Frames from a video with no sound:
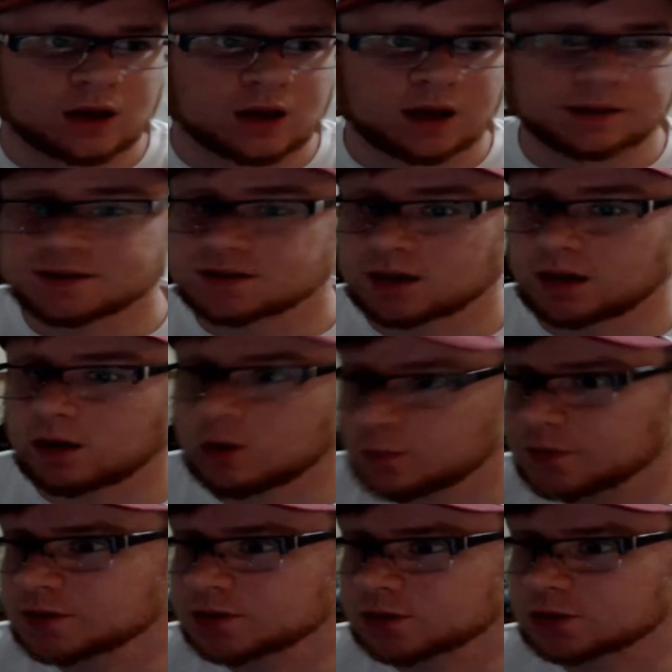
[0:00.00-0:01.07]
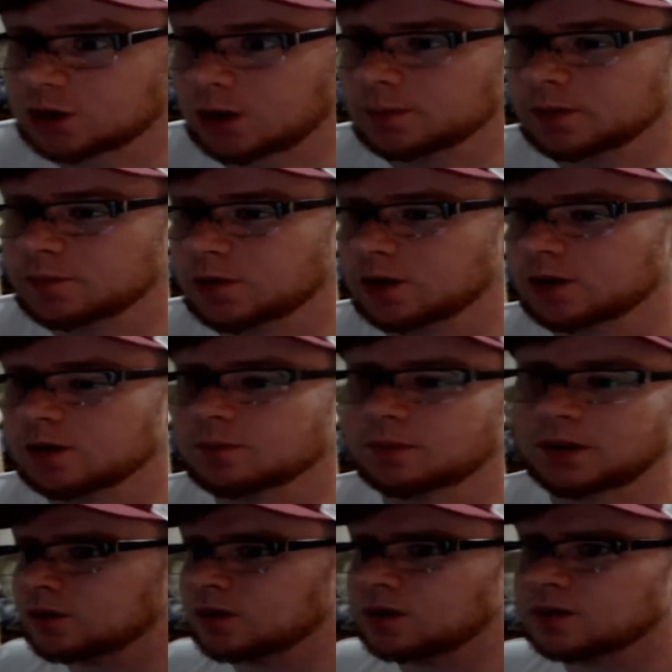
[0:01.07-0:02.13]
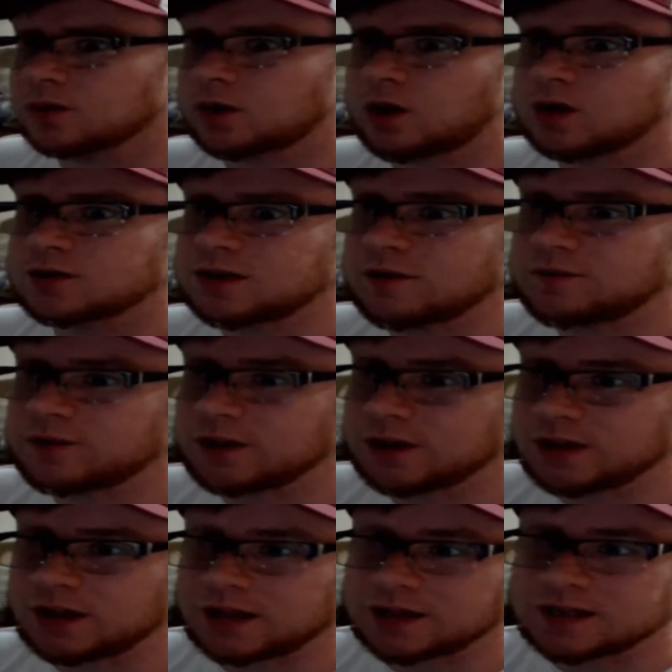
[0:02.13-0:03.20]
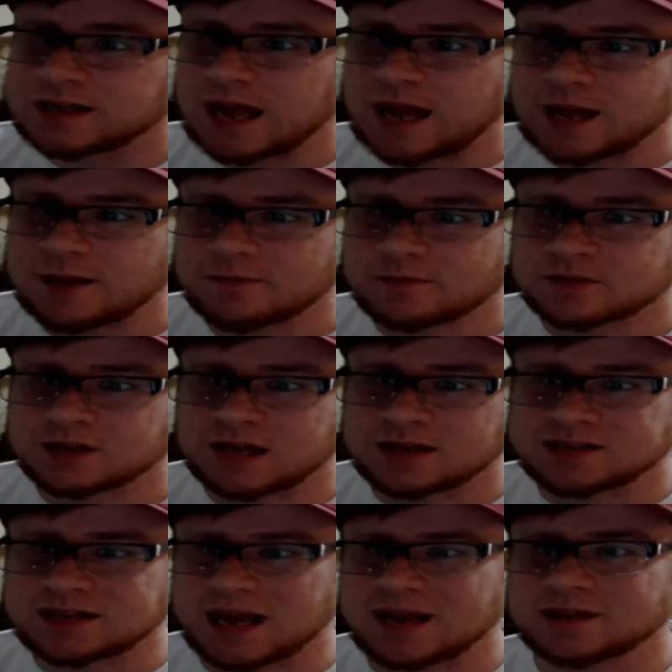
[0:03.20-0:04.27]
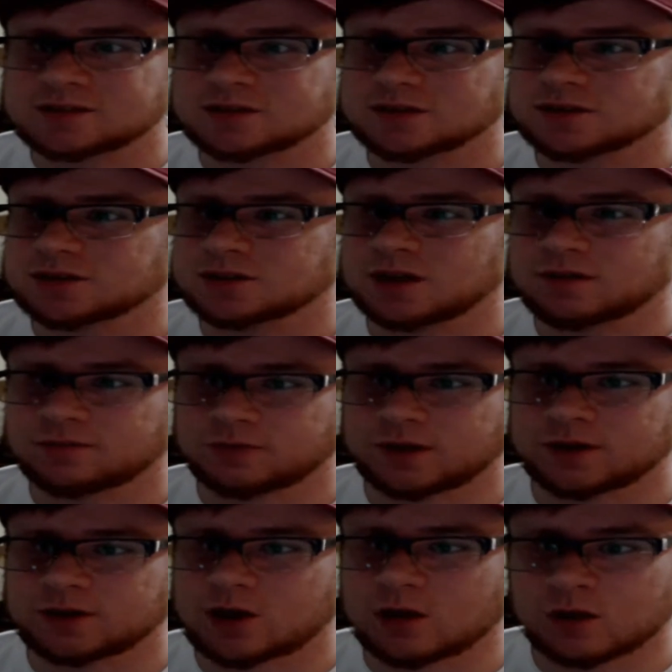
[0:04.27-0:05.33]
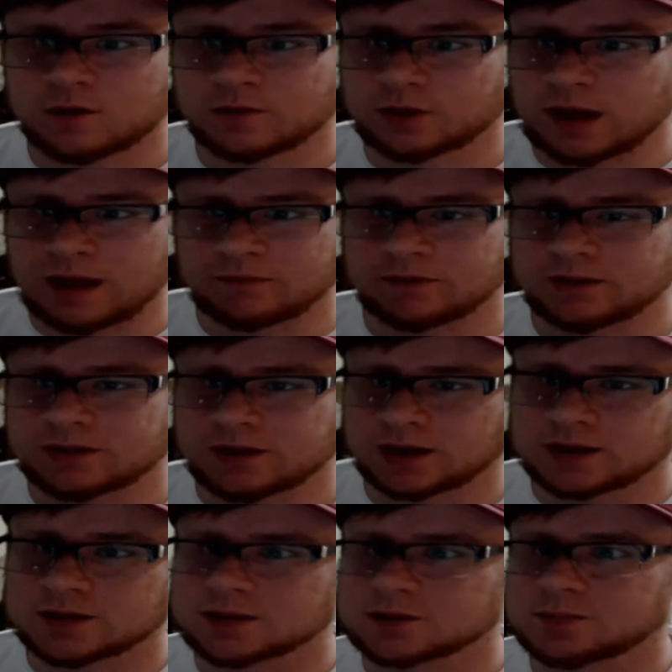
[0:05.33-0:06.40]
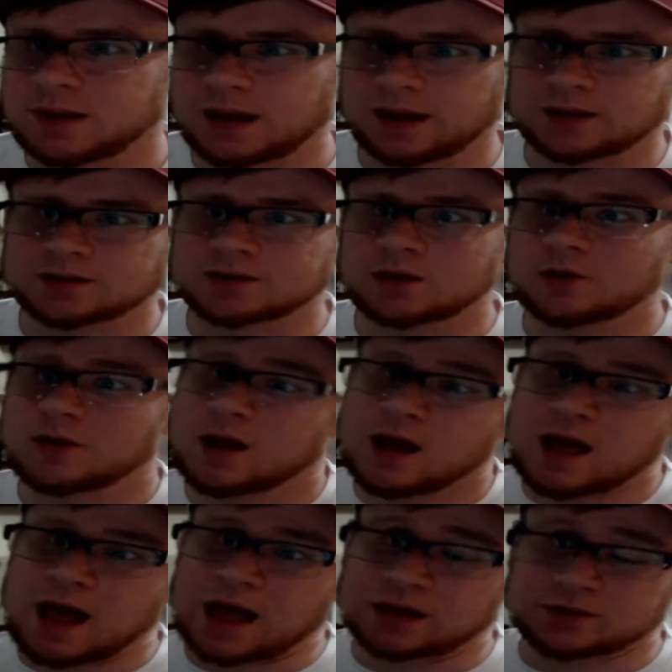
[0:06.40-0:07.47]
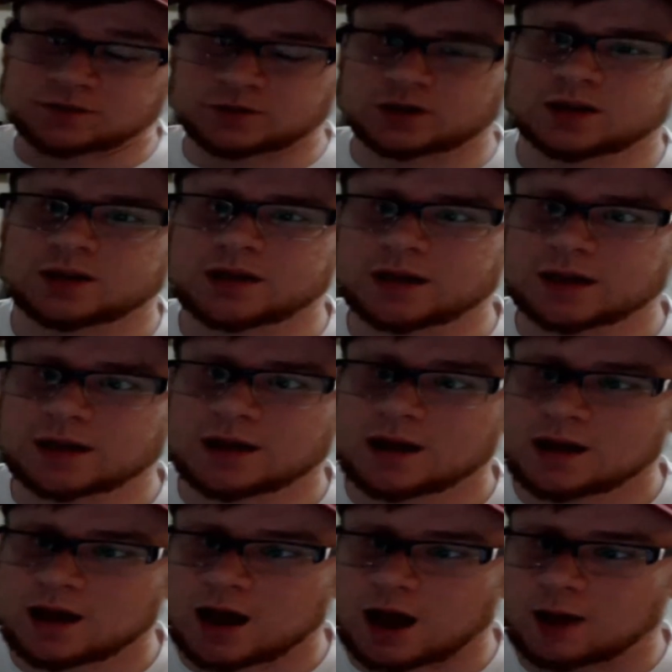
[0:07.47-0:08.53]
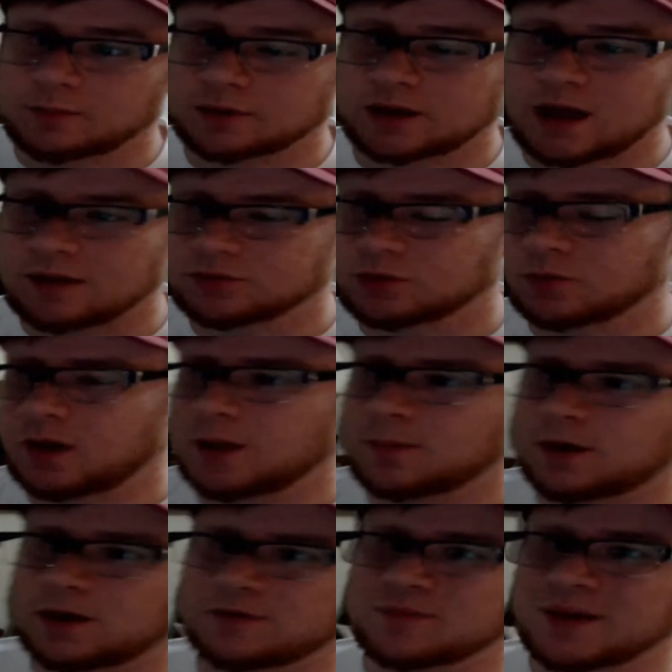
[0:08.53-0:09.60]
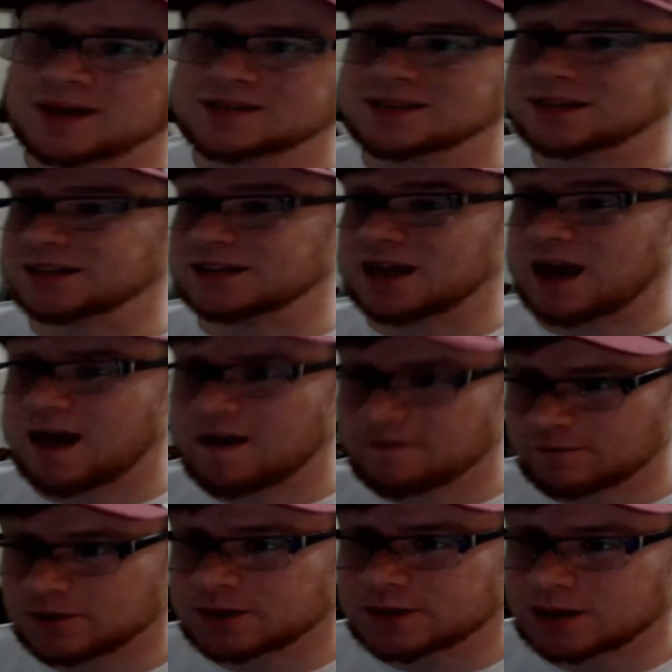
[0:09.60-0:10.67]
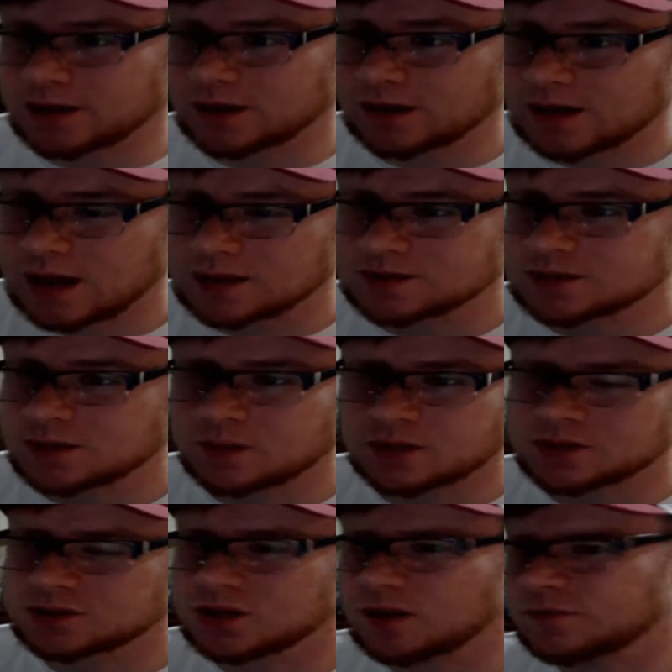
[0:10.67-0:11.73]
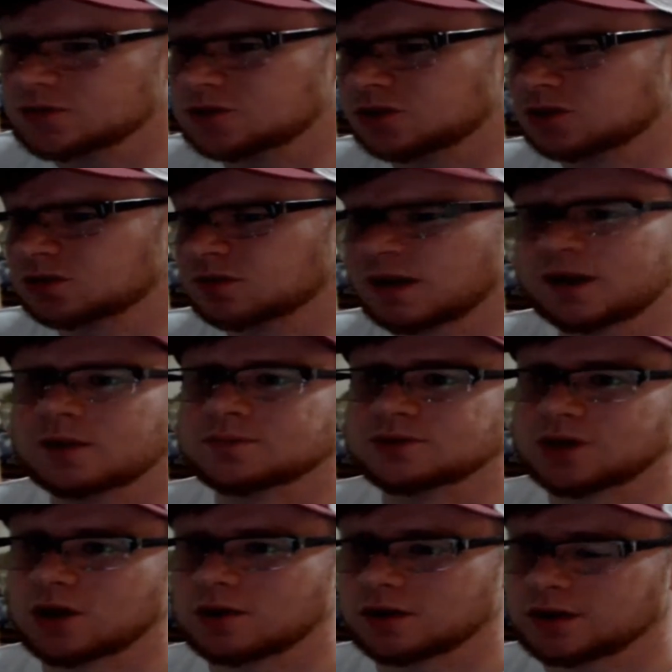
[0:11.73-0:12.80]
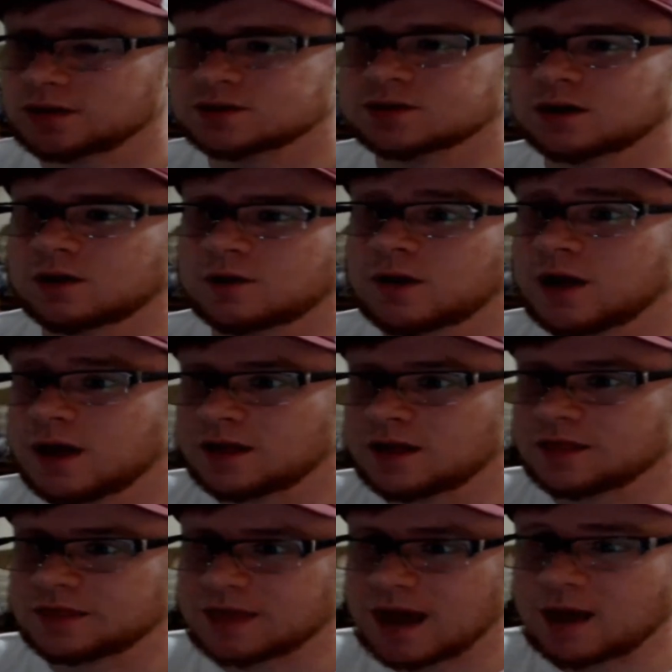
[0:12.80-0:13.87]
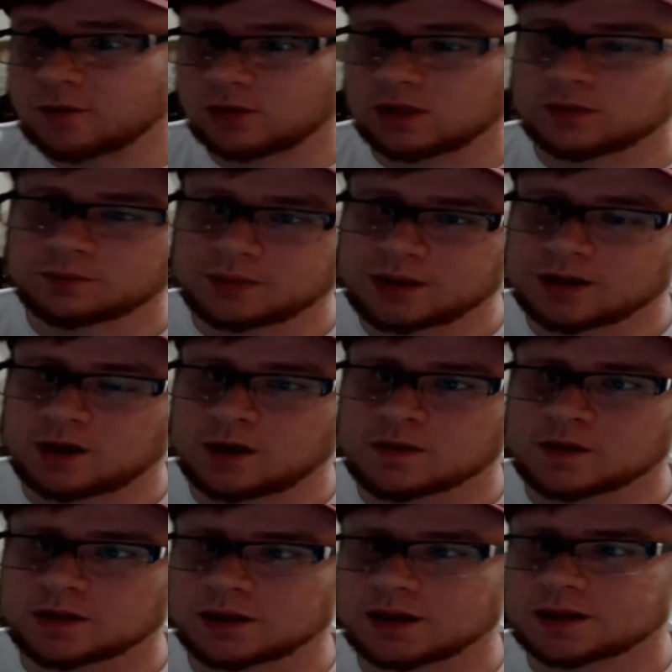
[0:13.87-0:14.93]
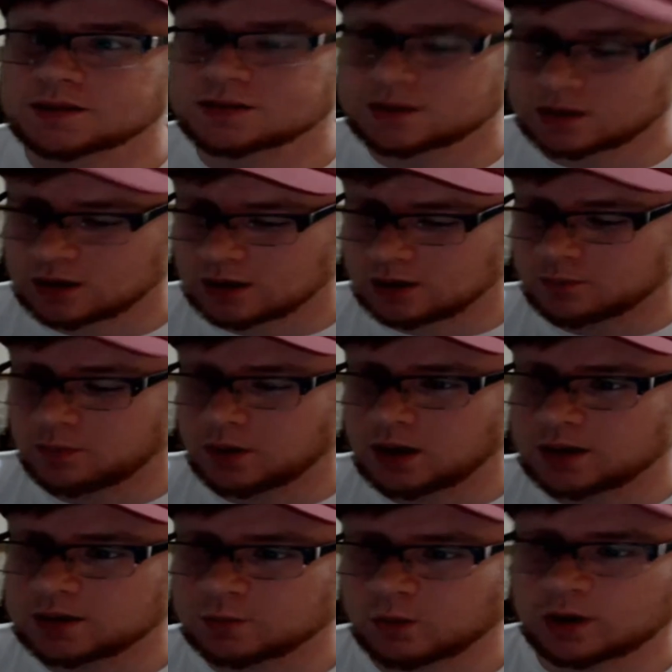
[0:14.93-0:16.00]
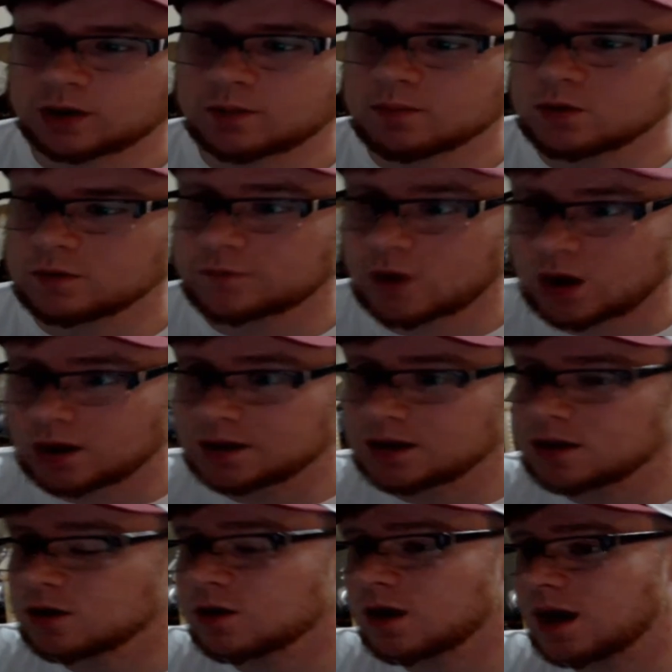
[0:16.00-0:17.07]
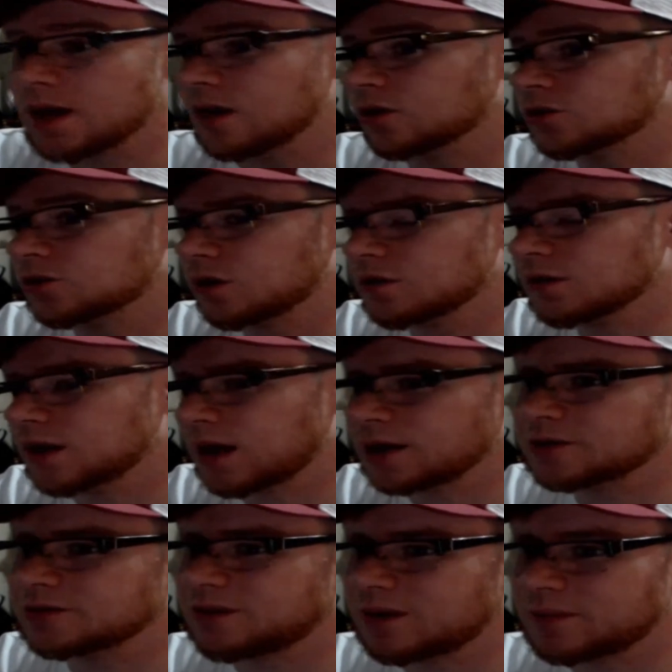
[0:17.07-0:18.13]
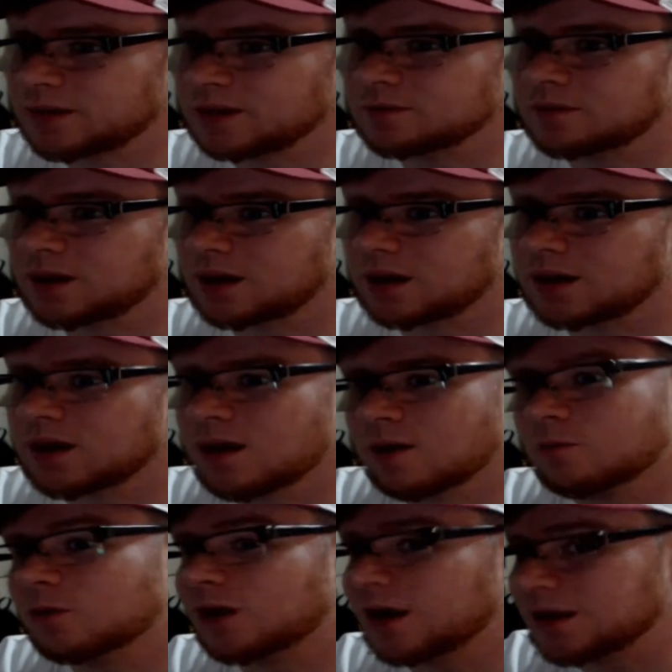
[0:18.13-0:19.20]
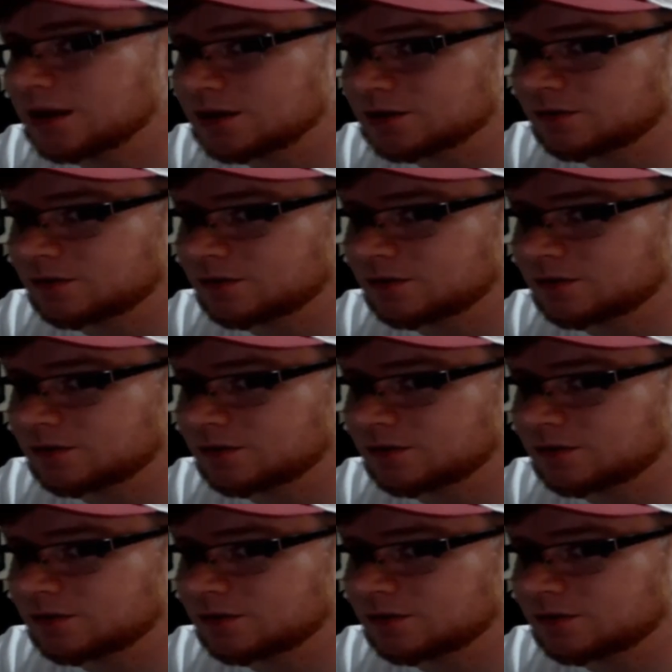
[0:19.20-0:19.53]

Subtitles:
At least I hope it's a Sharpie marker, but there are definitely like names and dates and stuff written all over everything in this bag. So as for cleaning, I'm gonna have to wipe off basically everything, and some of the stuff is just straight up dirty, so that will be on the list. But we're gonna move on here, and I'll show you guys what I mean by what I need to